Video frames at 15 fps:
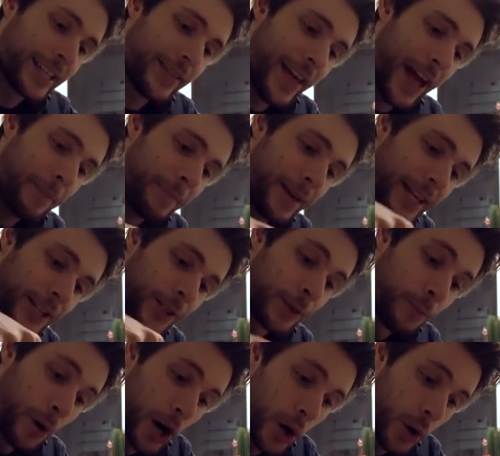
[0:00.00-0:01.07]
and that means
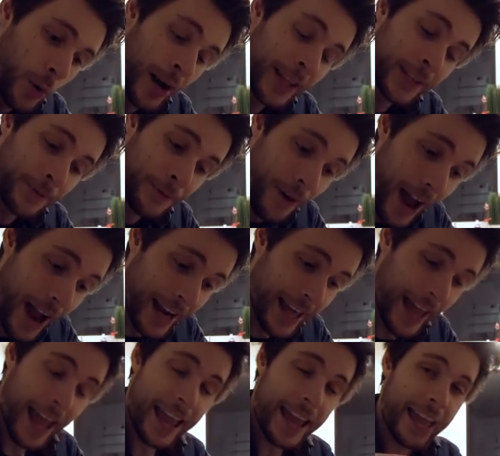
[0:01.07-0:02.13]
tomorrow it's
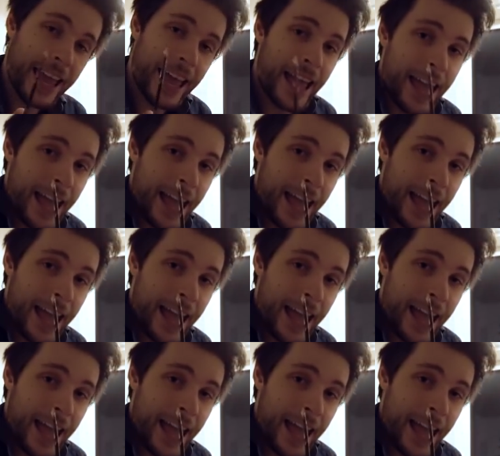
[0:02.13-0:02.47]
Friday.